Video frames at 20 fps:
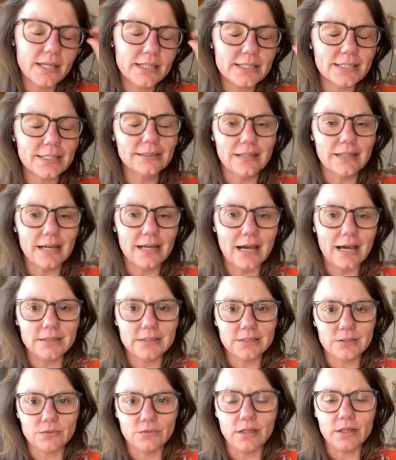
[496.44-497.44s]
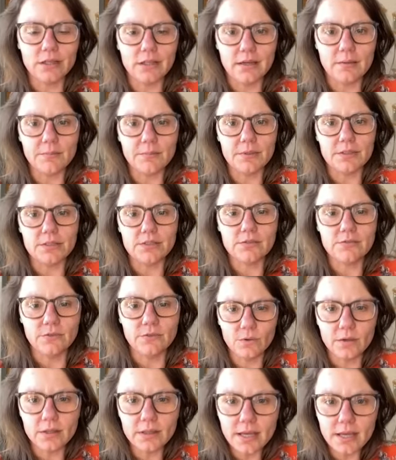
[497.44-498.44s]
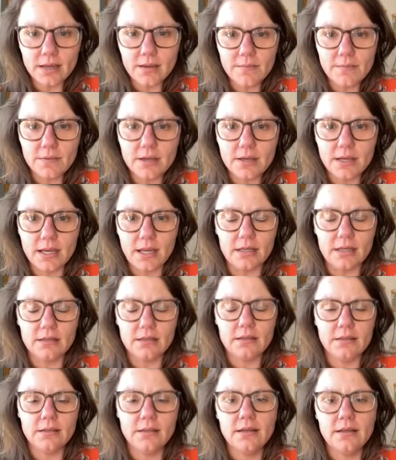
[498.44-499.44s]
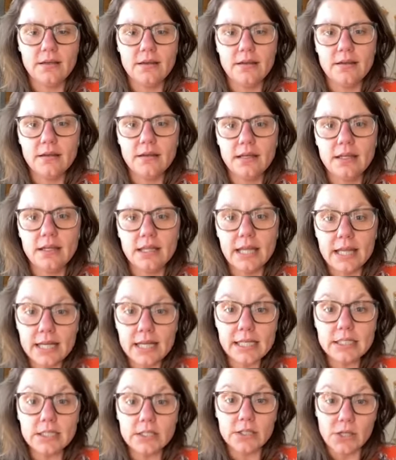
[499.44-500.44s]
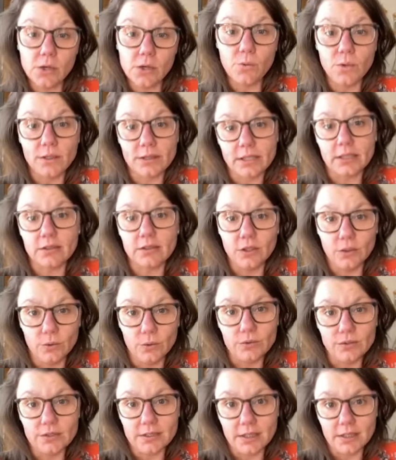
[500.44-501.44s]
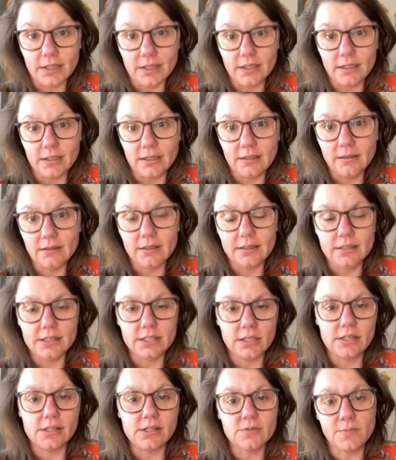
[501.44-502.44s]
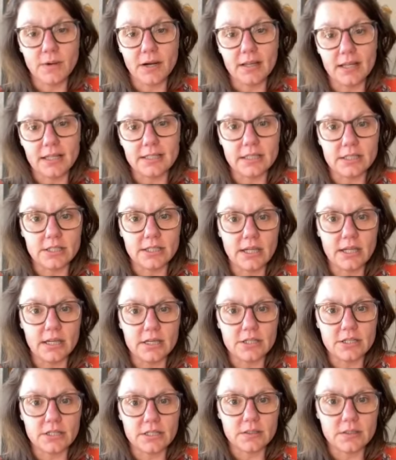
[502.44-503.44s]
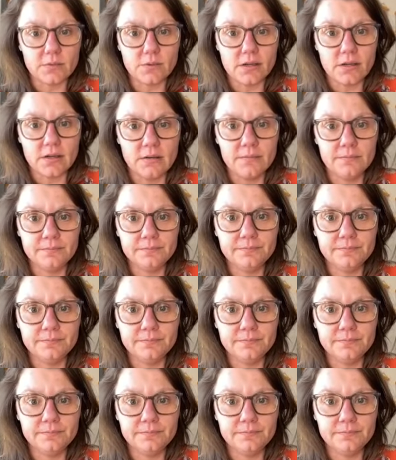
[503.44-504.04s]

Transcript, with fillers: it's a lot to run the numbers for them and they need to know what their goals are so part of that's education as well